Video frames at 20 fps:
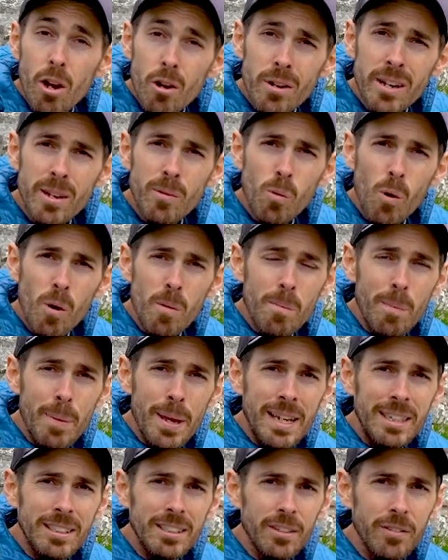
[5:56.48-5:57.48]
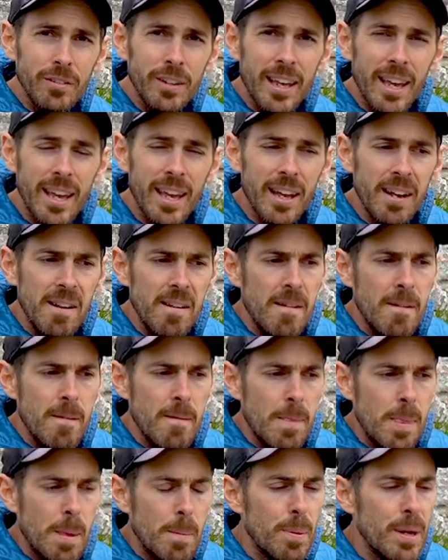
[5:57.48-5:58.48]
only one piece of kit,
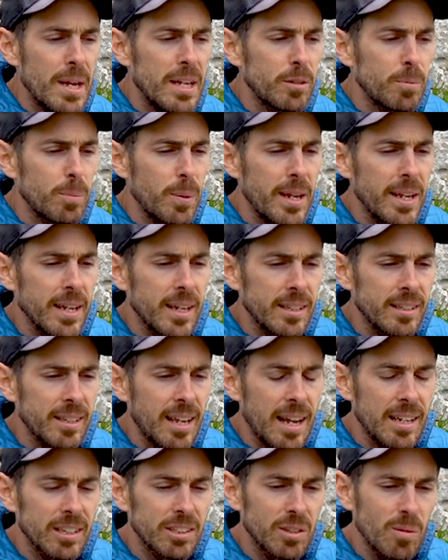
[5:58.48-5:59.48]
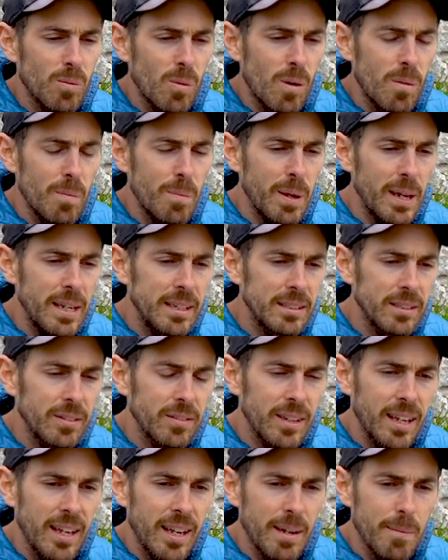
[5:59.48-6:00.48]
but it's being attached to one piece
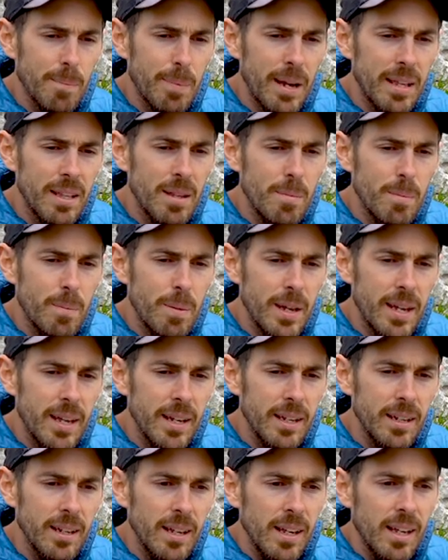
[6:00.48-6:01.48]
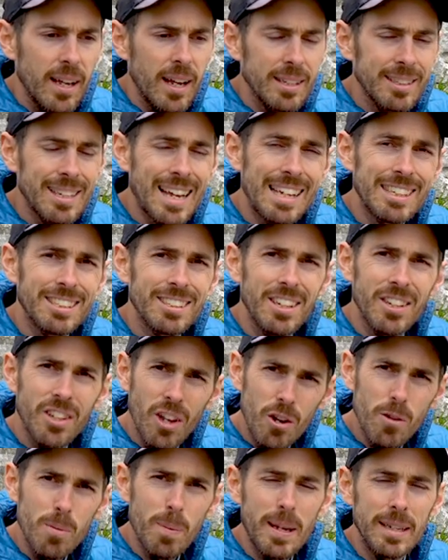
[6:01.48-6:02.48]
of kit better than being attached to
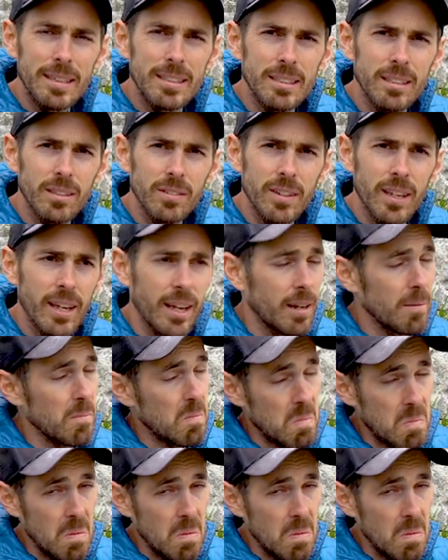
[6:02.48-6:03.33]
no pieces of kit.